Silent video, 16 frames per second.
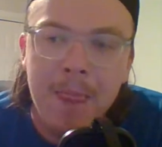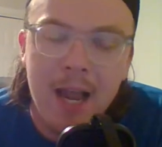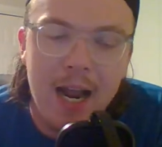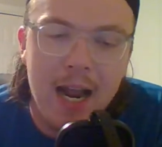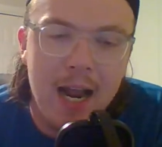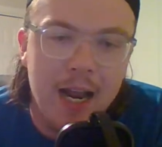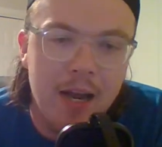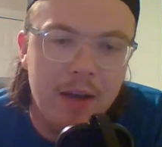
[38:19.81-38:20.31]

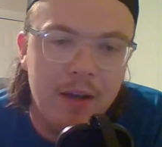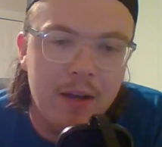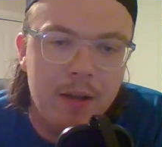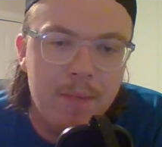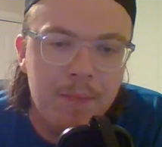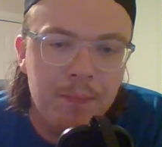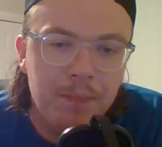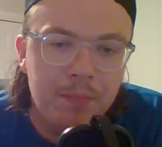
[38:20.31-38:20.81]
And
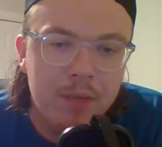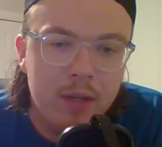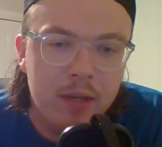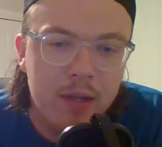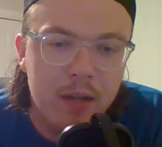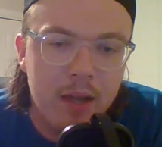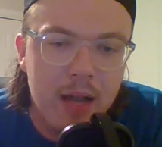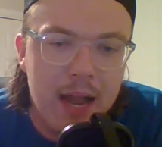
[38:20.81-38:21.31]

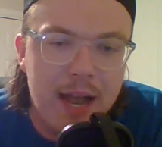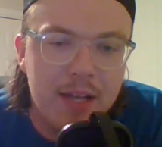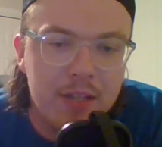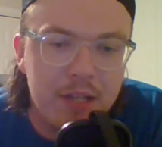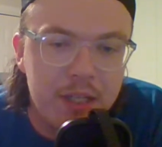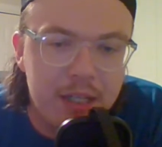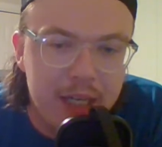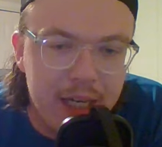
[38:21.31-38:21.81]

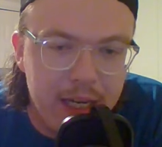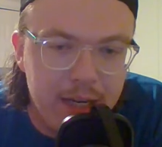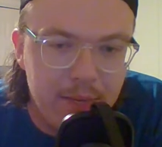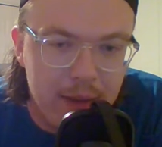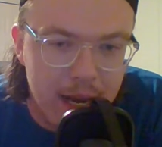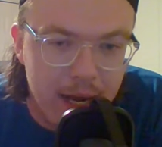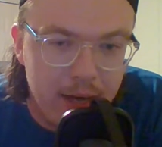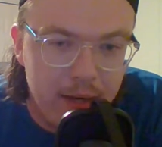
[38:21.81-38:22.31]
as a
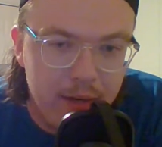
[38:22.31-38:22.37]
teammate,